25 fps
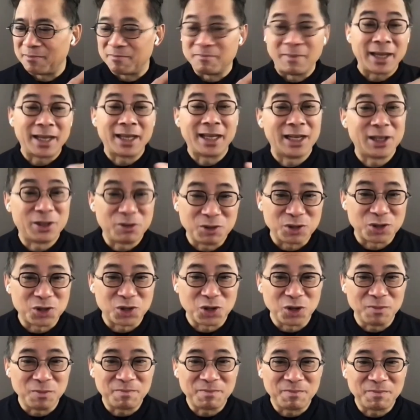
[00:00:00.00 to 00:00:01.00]
make it into a
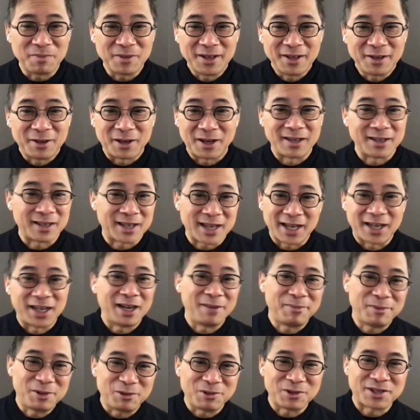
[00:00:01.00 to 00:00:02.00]
soup, cut it
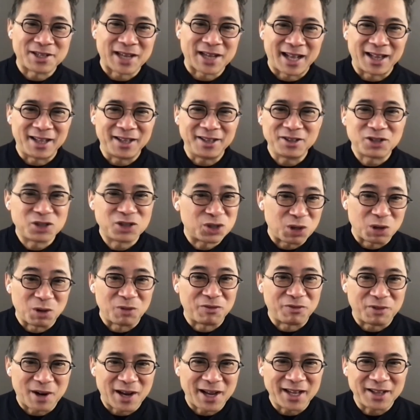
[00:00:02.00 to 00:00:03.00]
up into a salad, stir
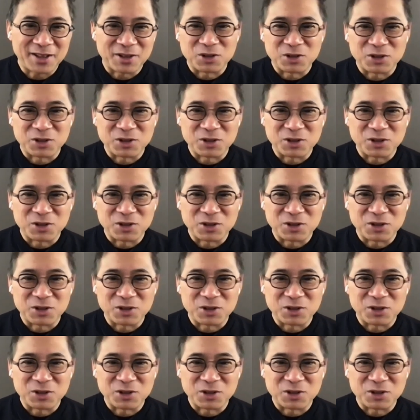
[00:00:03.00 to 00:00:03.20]
fry it.